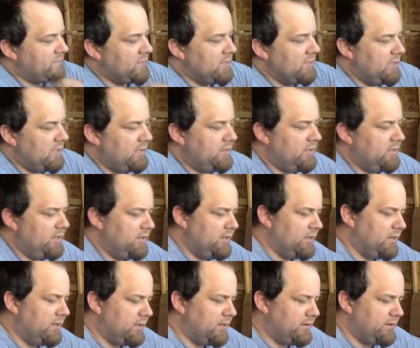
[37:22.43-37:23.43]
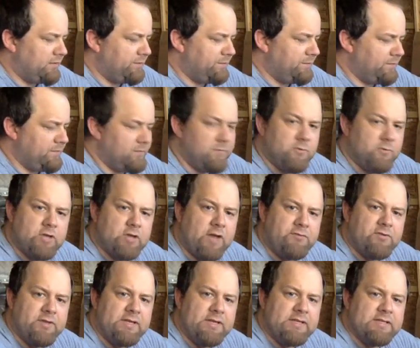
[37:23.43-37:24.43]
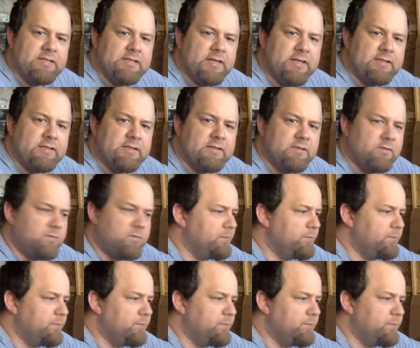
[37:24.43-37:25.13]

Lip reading: And then, so after this sits,